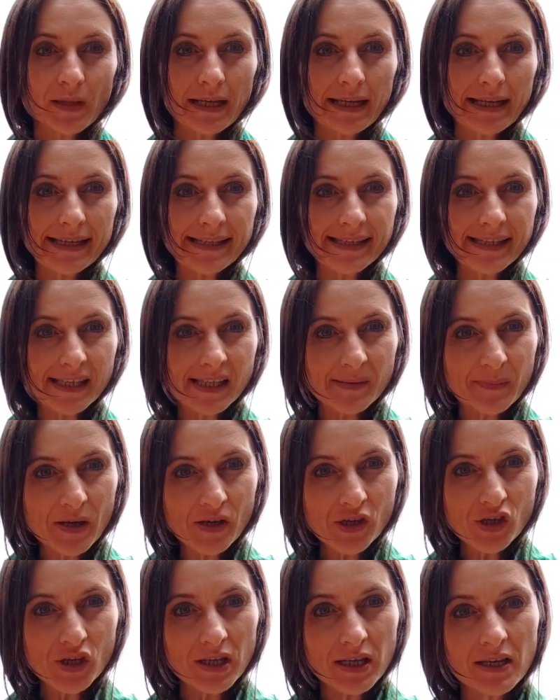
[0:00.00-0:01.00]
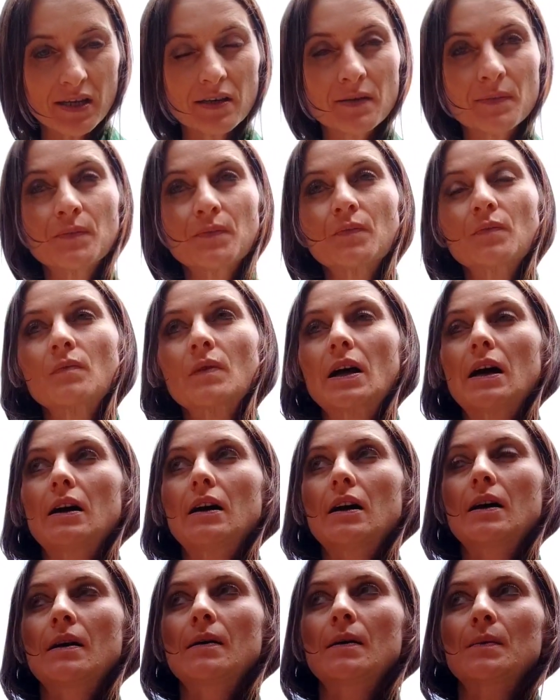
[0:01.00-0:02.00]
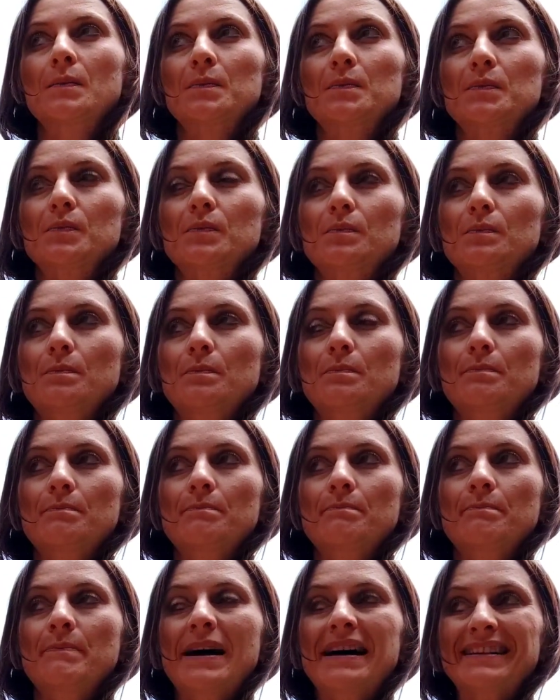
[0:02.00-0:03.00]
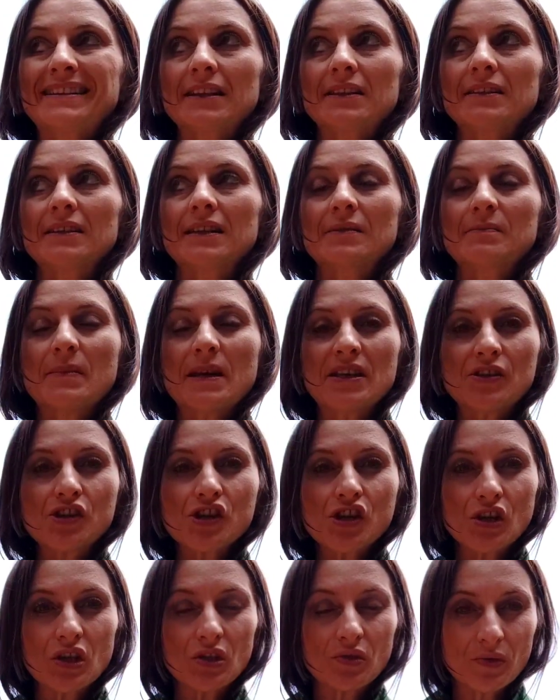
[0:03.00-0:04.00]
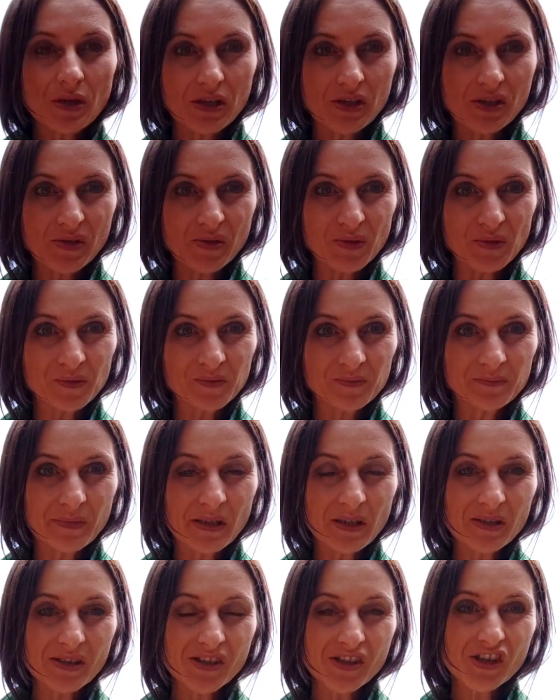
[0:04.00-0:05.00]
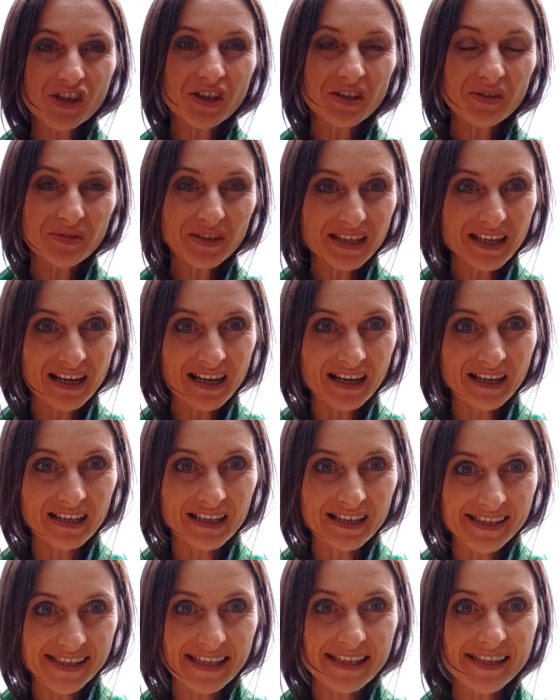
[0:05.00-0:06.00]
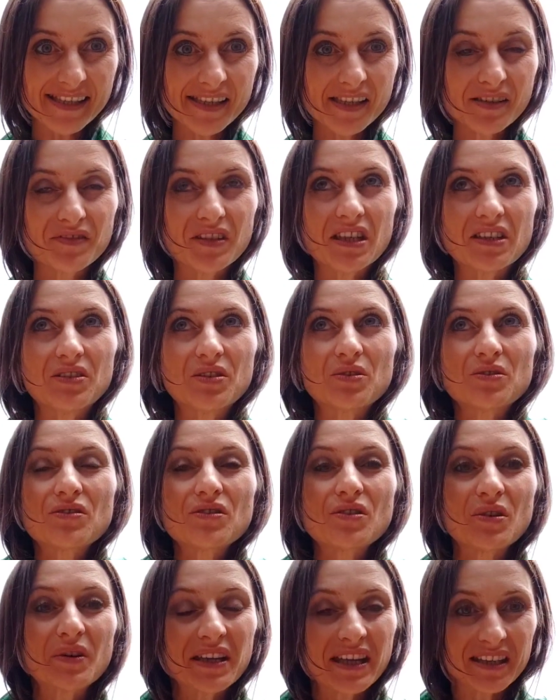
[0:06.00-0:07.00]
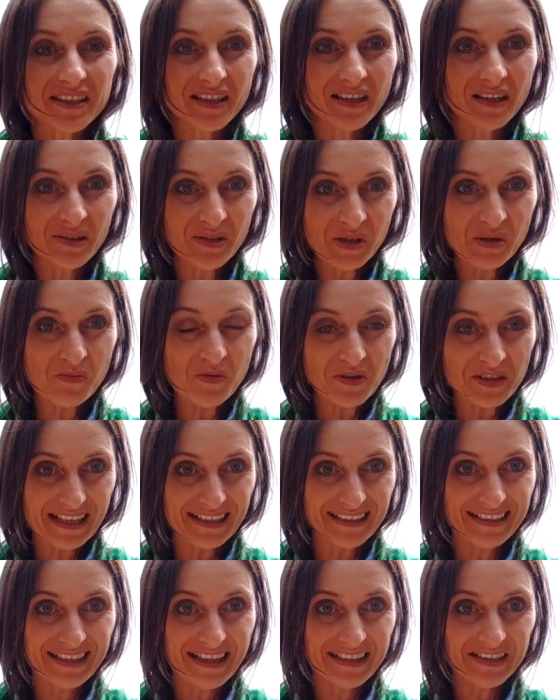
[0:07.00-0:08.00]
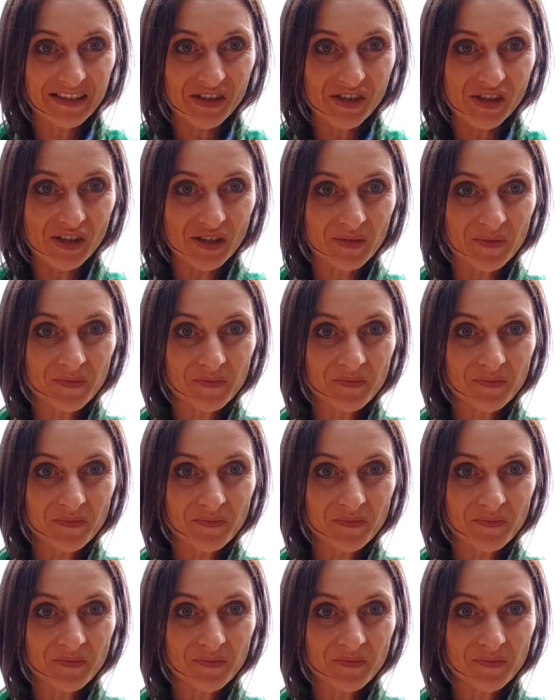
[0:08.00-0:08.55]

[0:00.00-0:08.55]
It's especially pattern that many children do, because children are highly sensitive. They don't know yet how to protect their energy.